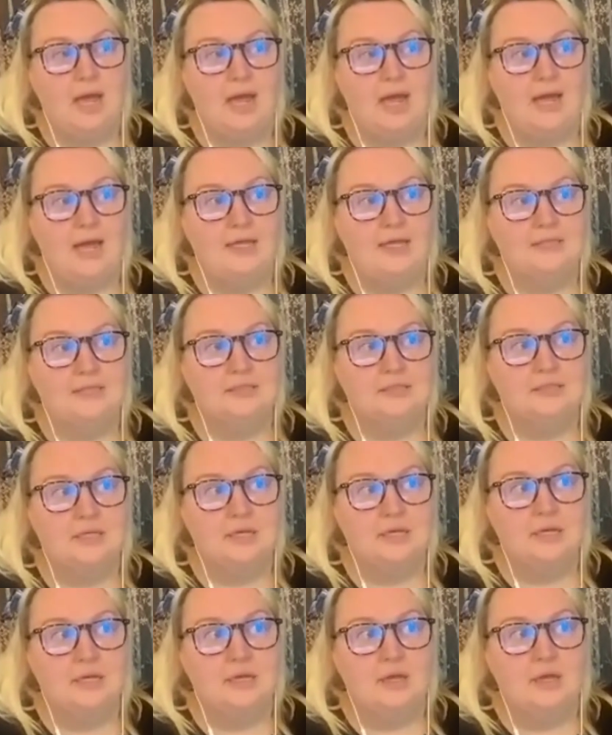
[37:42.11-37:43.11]
And
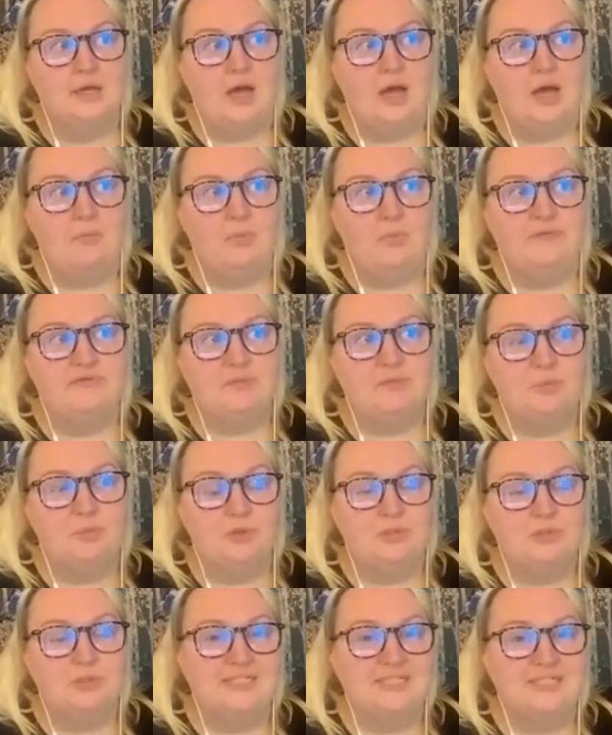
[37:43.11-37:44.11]
we've
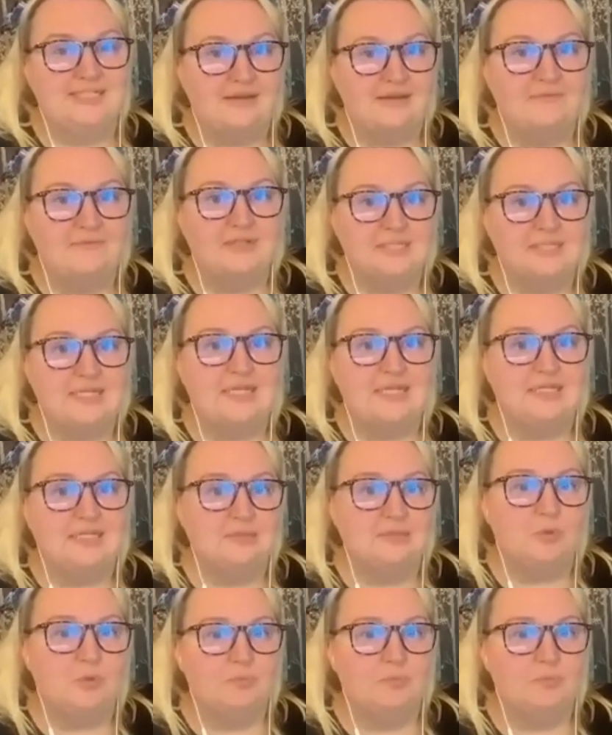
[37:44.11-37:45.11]
supported 17
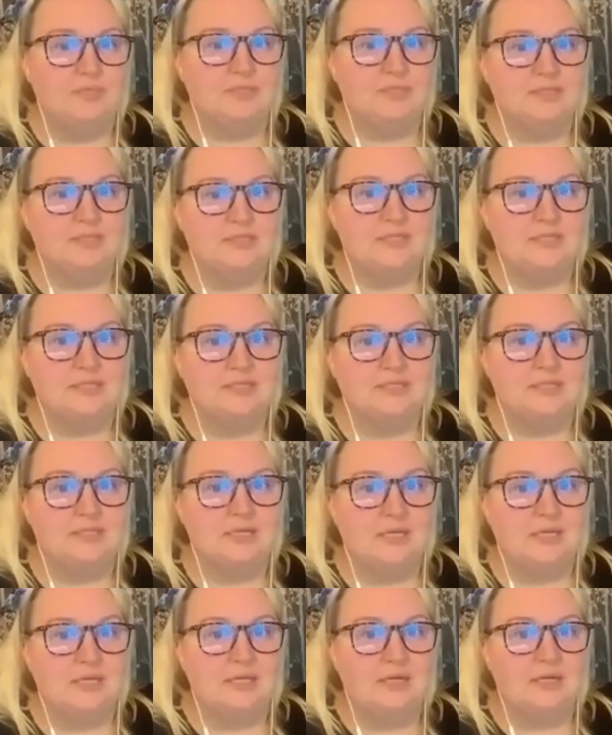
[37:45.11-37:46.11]
small businesses
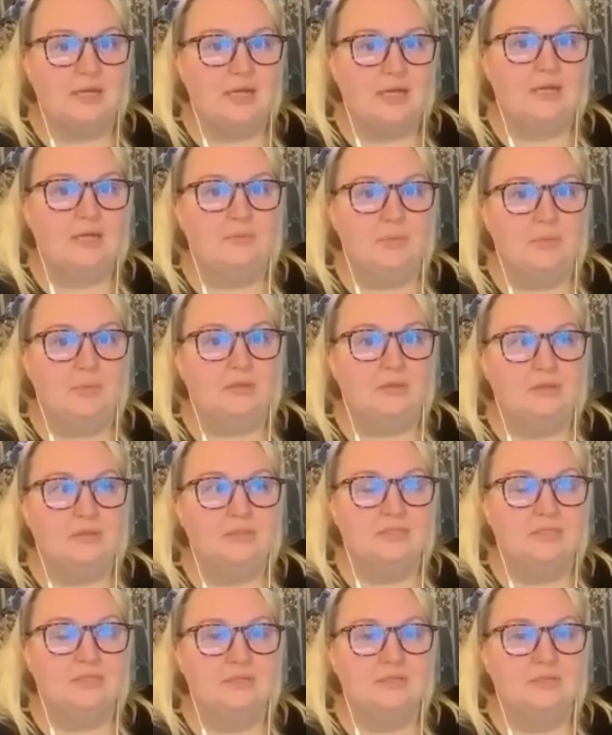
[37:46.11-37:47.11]
in 8
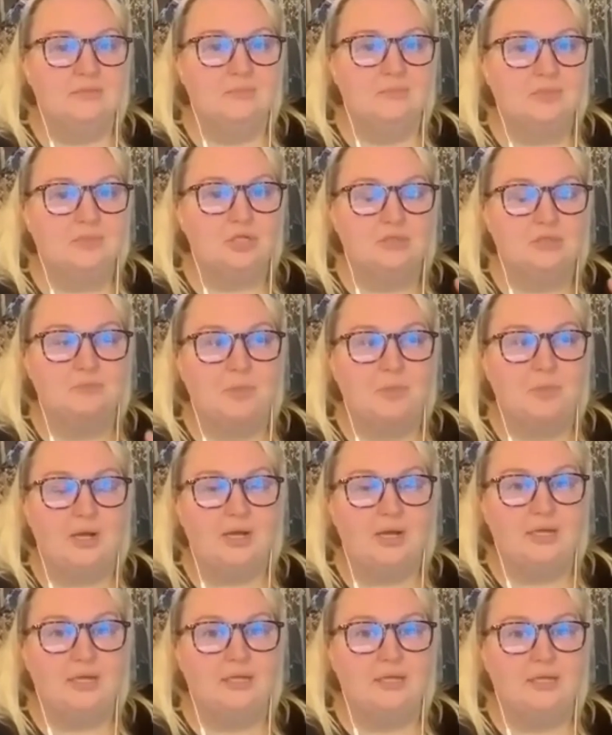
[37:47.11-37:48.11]
months, just
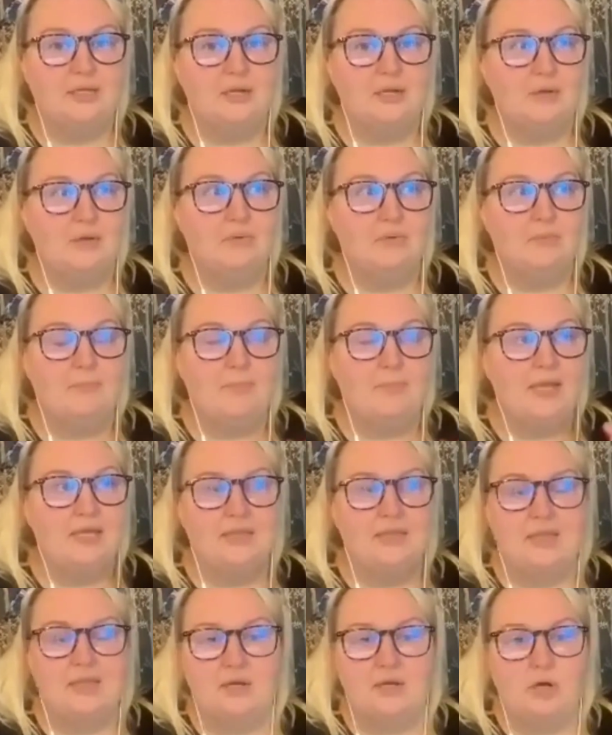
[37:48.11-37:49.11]
by,
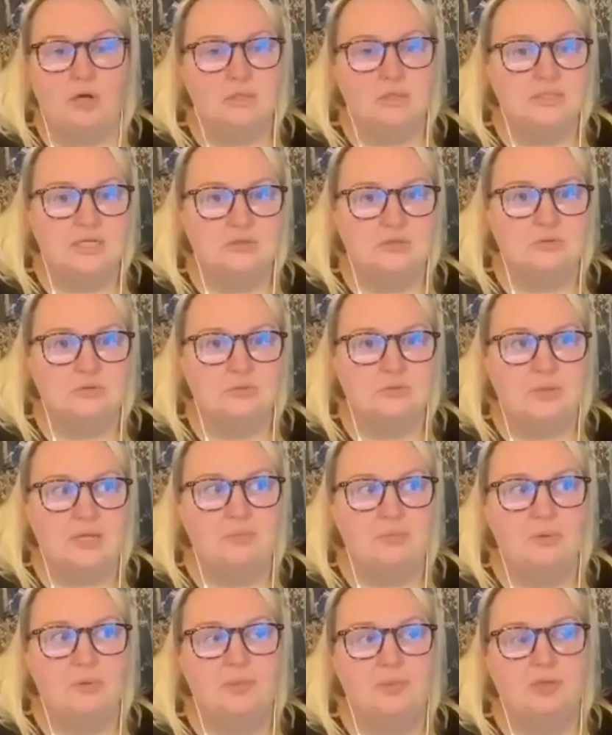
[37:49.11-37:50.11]
making that contact with
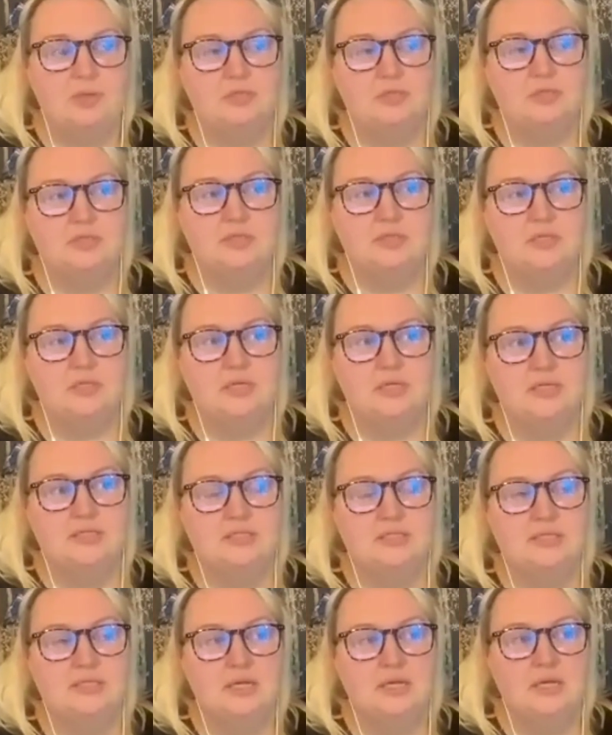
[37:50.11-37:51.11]
people, because
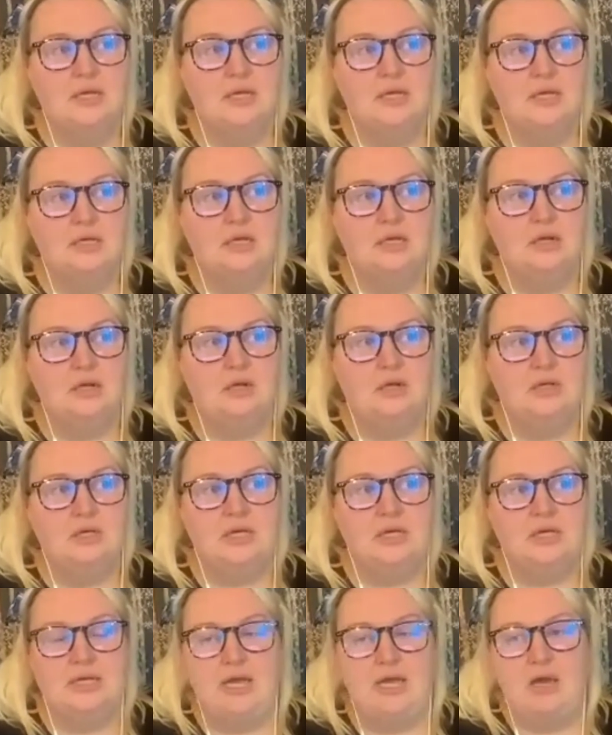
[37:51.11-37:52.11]
it's, you
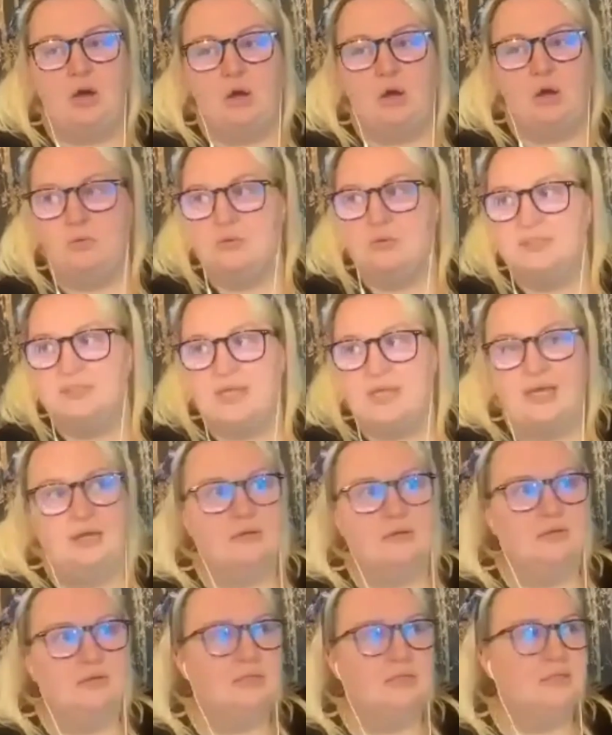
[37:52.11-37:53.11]
can get
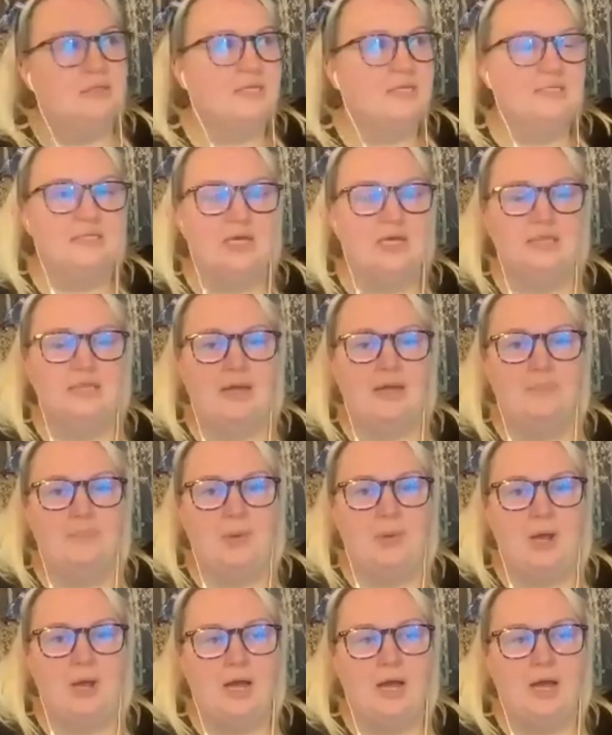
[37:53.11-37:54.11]
wholesale and things like that.
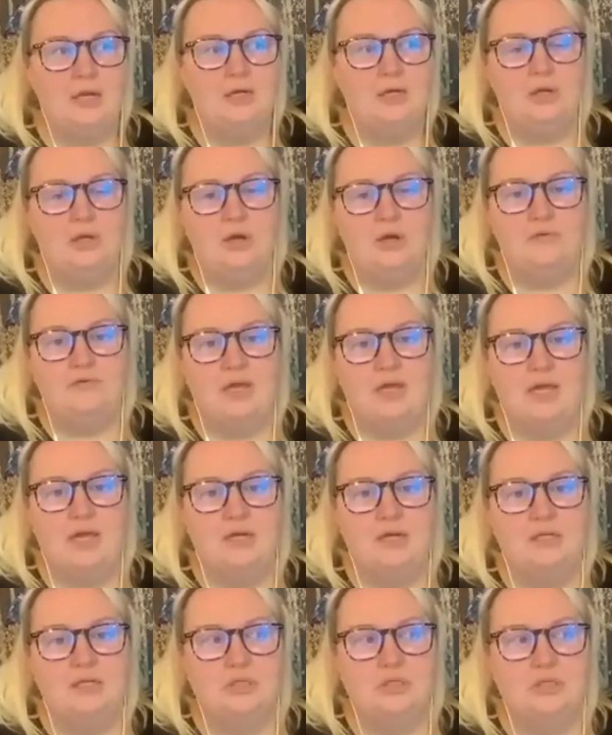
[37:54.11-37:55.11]
But I love
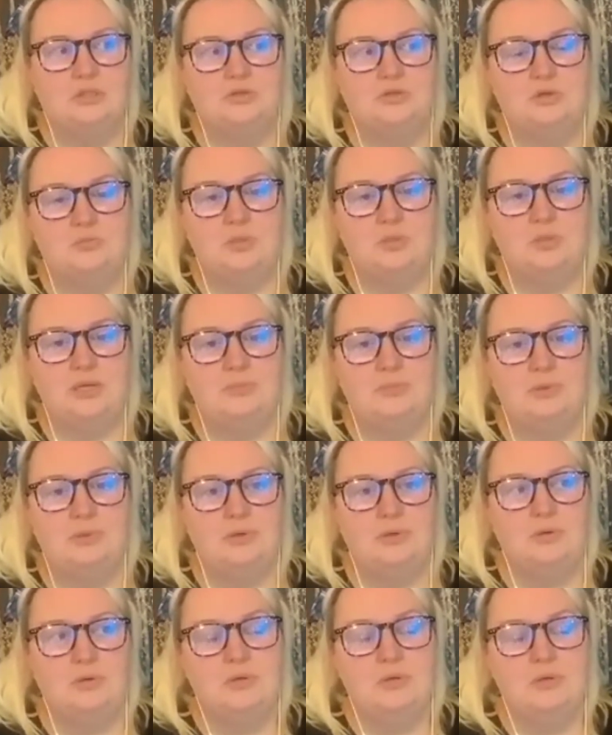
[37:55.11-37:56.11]
getting in touch with
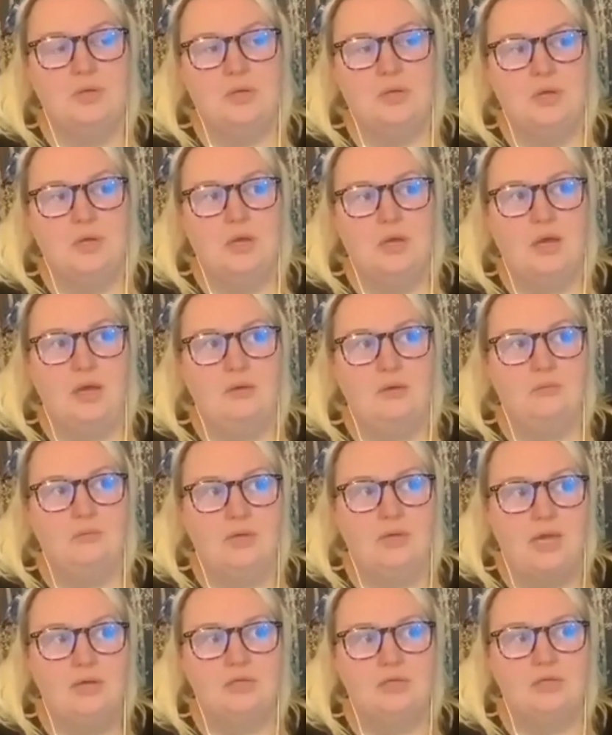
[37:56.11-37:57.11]
people,
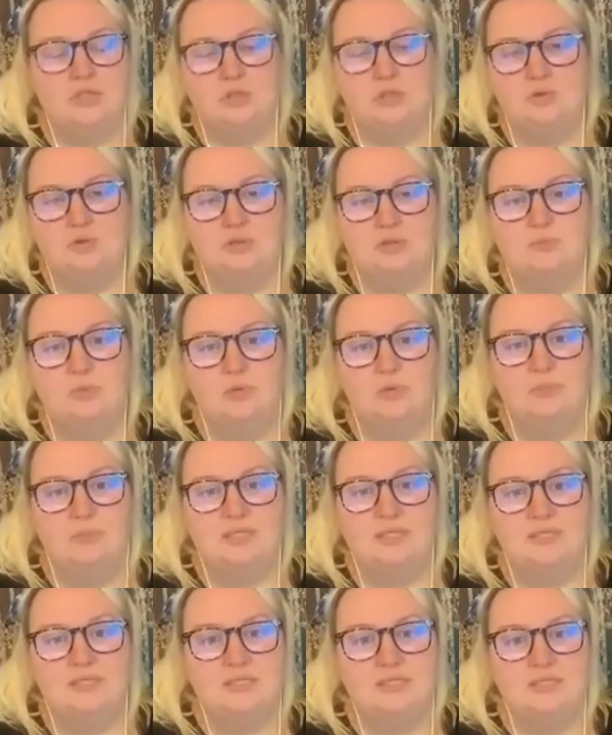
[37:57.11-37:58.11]
getting in touch with small
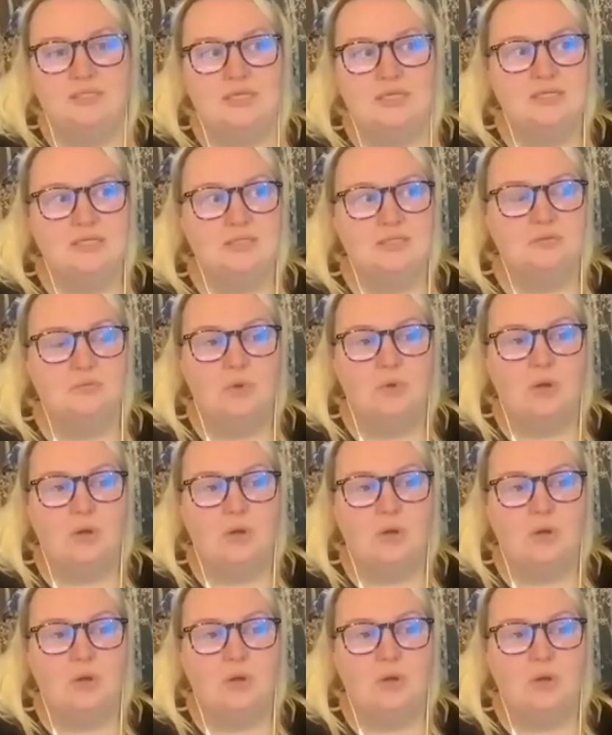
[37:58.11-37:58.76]
businesses.